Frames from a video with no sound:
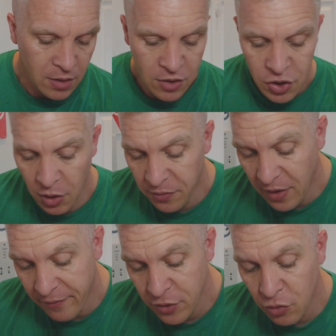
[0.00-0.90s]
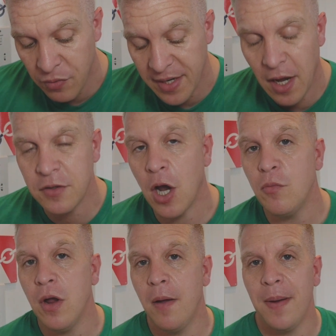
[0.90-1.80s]
So if you haven't already, I
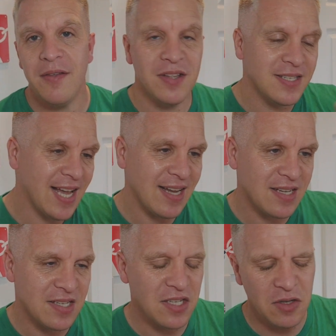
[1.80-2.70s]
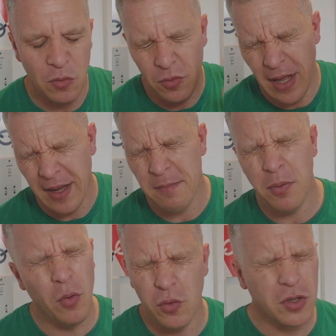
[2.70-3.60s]
don't know about the tax and all that
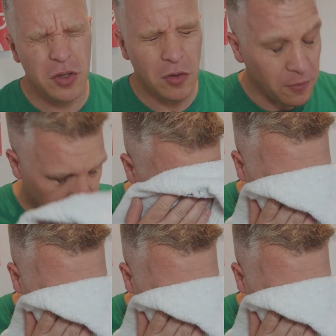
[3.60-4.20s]
import stuff.